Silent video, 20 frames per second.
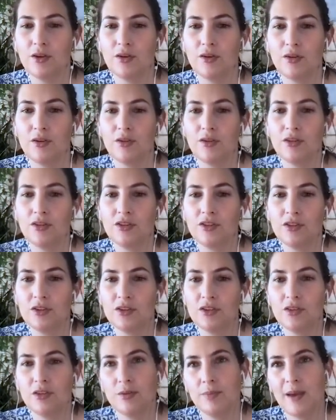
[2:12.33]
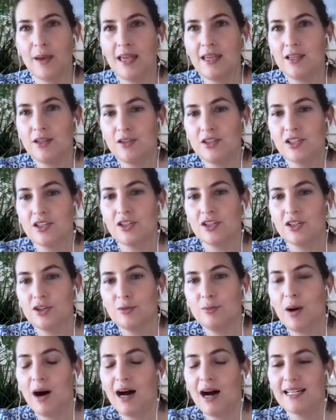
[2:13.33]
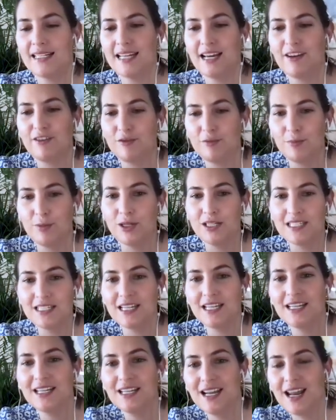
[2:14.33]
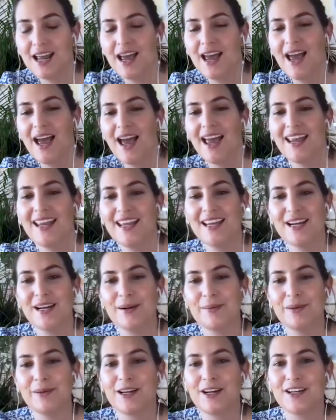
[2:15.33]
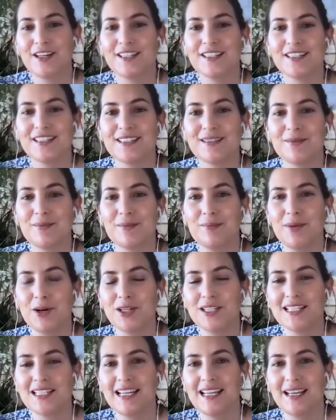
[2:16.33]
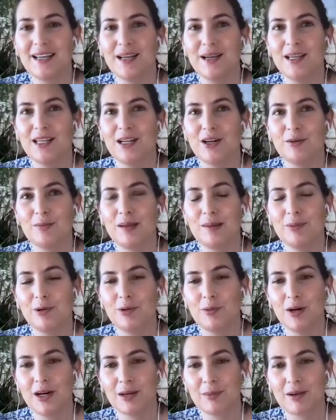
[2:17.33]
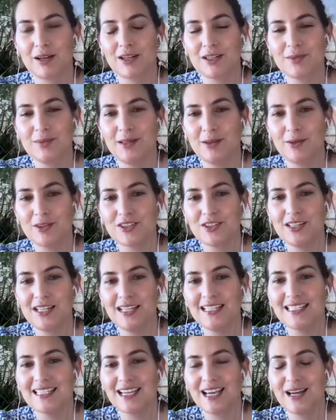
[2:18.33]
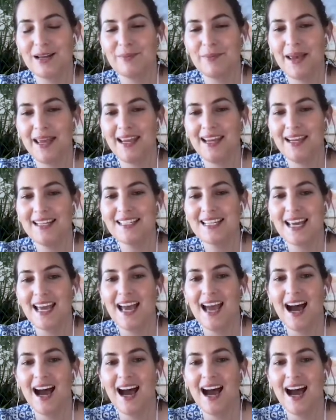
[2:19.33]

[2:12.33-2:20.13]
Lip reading: The pay you to do part I've put in here because mostly, people work because we also need to get paid.